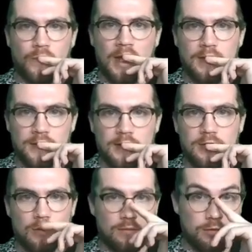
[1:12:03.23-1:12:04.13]
That's
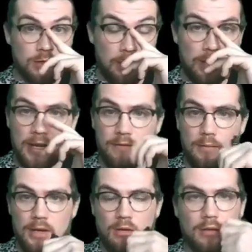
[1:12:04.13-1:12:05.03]
so unfortunate. I believe I
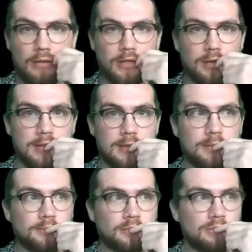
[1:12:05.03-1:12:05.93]
made all the right choices.
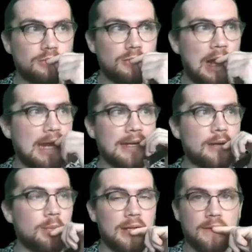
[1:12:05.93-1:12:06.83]
I
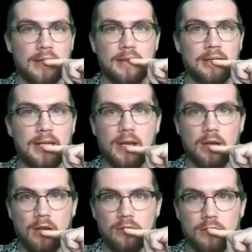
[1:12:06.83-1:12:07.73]
didn't think he had a
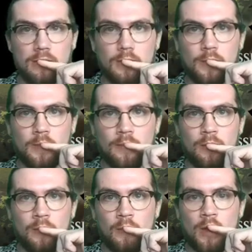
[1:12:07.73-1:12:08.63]
counter.
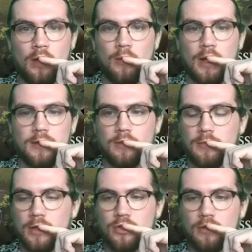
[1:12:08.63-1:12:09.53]
I knew he had
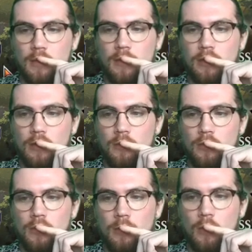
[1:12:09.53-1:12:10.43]
something. I should have probably thought
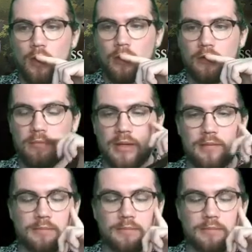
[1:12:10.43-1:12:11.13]
more about what it could have been.